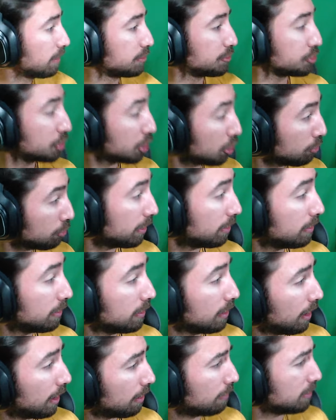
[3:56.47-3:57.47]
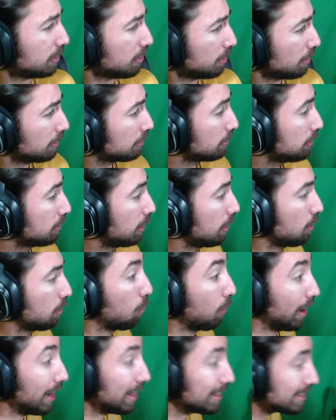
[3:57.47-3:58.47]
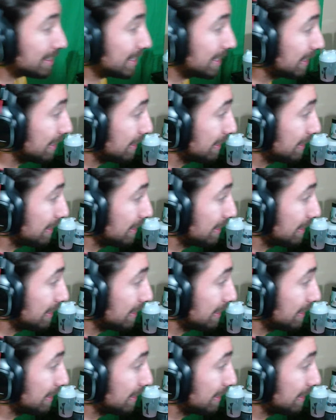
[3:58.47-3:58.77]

Screw you. No, dude. What?